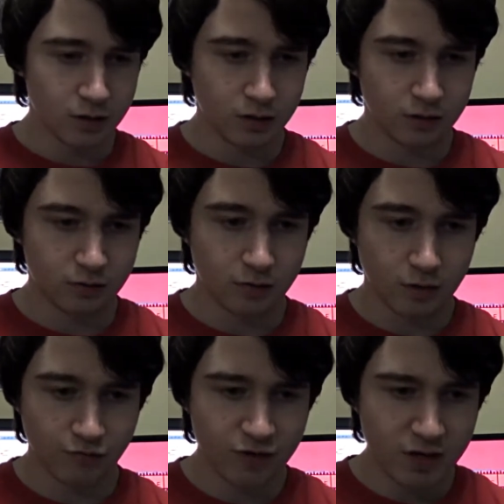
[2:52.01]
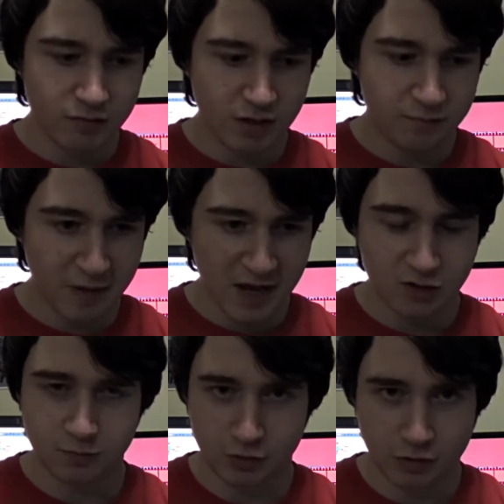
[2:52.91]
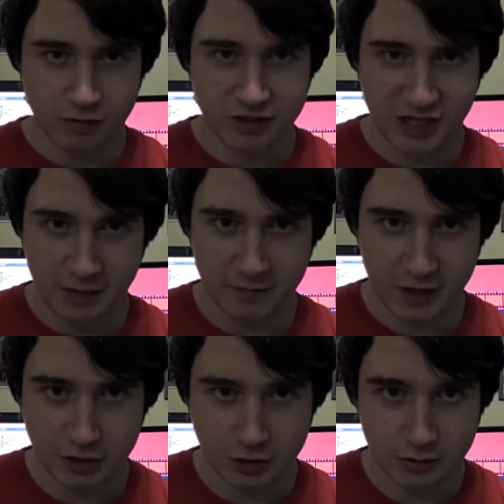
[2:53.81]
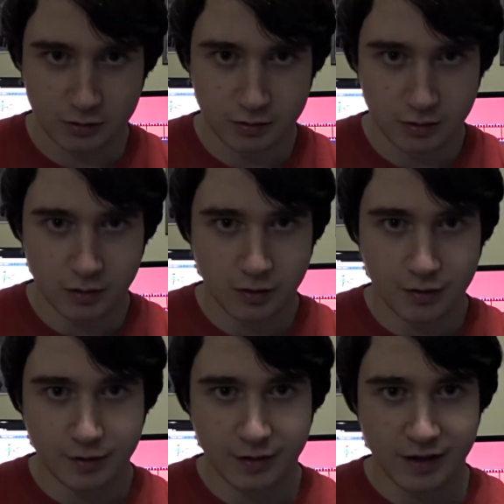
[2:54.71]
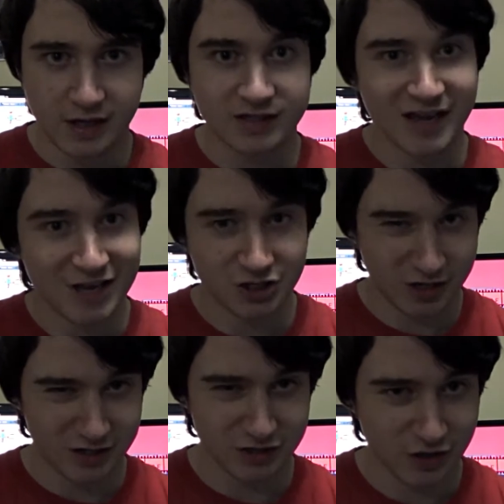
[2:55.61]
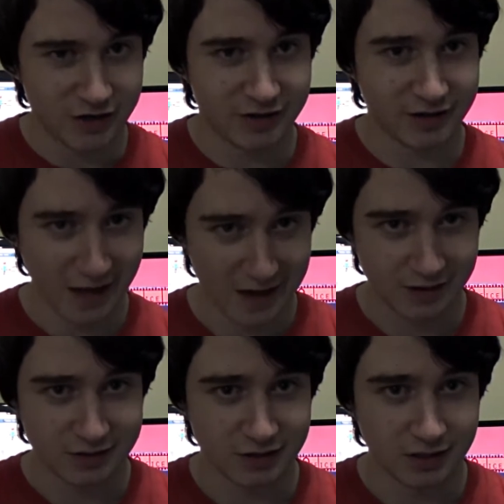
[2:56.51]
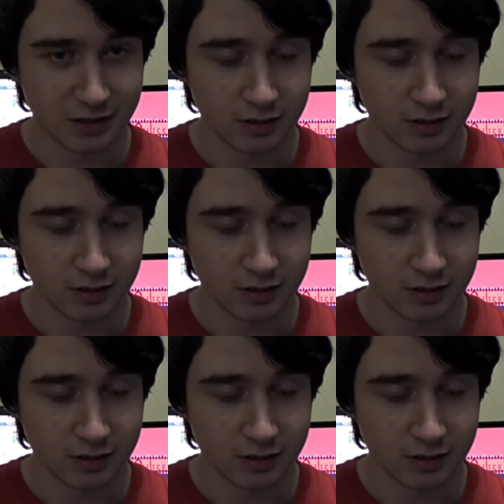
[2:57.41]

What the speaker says: Now, a really, really bad purist adaptation is Hitchhiker's Guide to the Galaxy.